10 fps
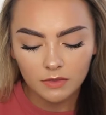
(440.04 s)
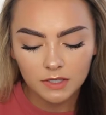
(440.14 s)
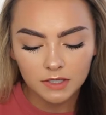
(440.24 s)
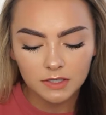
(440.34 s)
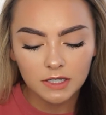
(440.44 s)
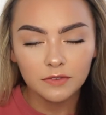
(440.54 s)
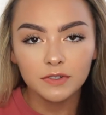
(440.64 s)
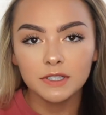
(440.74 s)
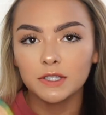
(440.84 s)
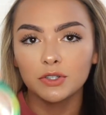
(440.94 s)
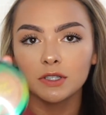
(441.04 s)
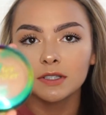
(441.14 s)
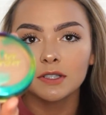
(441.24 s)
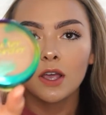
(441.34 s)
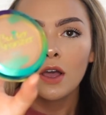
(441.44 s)
This is the
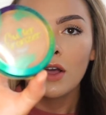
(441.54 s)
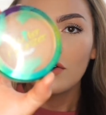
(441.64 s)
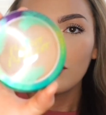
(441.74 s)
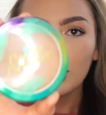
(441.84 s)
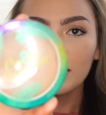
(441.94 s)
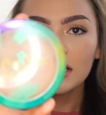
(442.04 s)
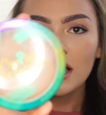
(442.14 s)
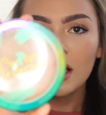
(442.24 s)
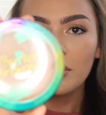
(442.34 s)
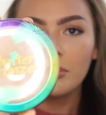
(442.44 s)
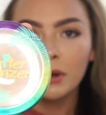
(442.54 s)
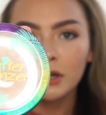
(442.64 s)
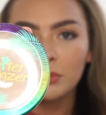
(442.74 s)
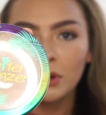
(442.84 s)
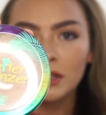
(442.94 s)
Physicians Formula
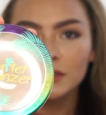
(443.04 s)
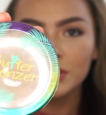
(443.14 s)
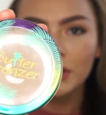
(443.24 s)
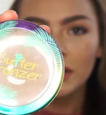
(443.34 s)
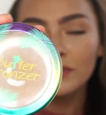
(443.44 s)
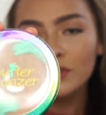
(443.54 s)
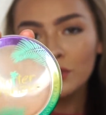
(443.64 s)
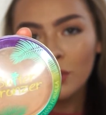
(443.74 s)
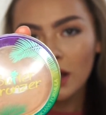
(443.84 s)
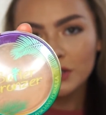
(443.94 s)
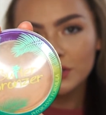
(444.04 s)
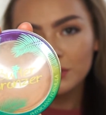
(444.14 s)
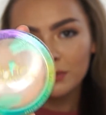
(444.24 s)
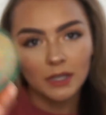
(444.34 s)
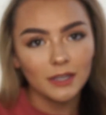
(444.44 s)
Butter Bronzer. If you
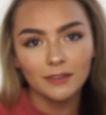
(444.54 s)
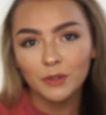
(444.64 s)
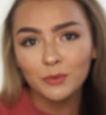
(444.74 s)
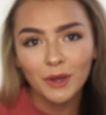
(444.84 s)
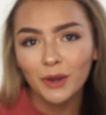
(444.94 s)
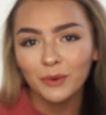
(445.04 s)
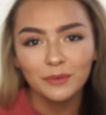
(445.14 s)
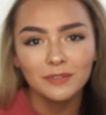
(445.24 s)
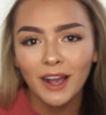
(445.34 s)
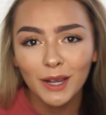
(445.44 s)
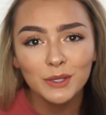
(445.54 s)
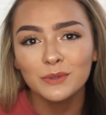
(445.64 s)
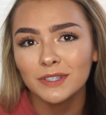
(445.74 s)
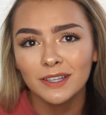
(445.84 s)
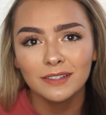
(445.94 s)
watch me, you know I
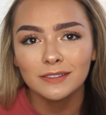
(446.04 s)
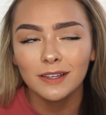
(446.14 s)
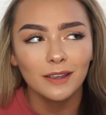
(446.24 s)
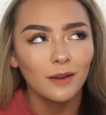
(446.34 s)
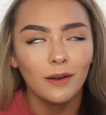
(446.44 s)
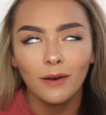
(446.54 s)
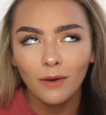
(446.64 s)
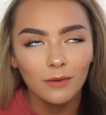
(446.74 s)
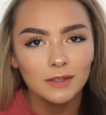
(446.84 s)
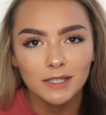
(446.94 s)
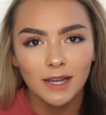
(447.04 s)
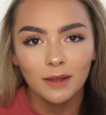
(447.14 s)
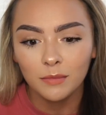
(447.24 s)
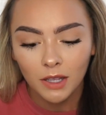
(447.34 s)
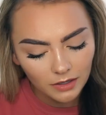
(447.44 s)
use this like all the
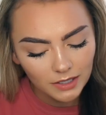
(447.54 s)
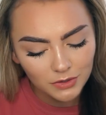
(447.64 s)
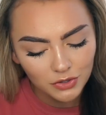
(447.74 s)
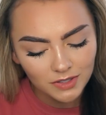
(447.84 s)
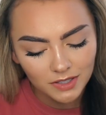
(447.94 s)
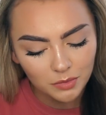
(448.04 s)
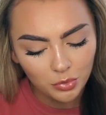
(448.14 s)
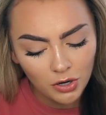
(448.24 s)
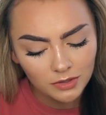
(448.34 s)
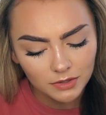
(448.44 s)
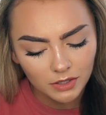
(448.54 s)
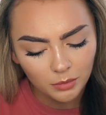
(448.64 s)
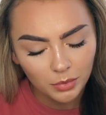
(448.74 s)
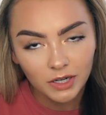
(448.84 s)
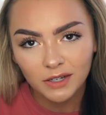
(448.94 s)
time. It just says
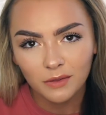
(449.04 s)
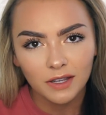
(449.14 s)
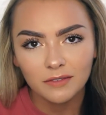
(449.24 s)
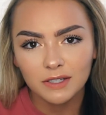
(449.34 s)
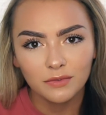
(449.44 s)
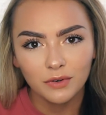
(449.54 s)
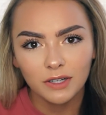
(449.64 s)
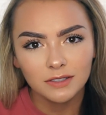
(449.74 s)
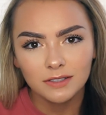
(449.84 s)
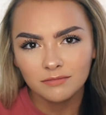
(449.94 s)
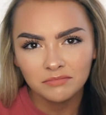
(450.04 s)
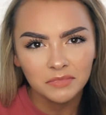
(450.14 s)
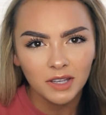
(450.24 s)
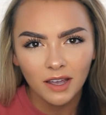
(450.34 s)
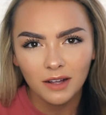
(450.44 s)
bronzer, but I know they have different
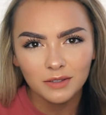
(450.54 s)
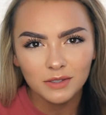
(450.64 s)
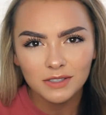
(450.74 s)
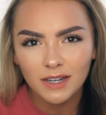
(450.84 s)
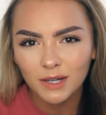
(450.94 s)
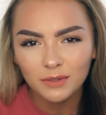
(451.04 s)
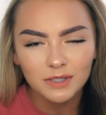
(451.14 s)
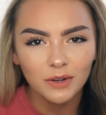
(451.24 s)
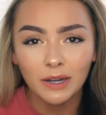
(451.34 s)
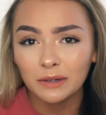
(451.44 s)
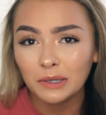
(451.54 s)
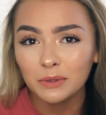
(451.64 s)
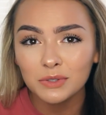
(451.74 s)
colors now, so I don't know.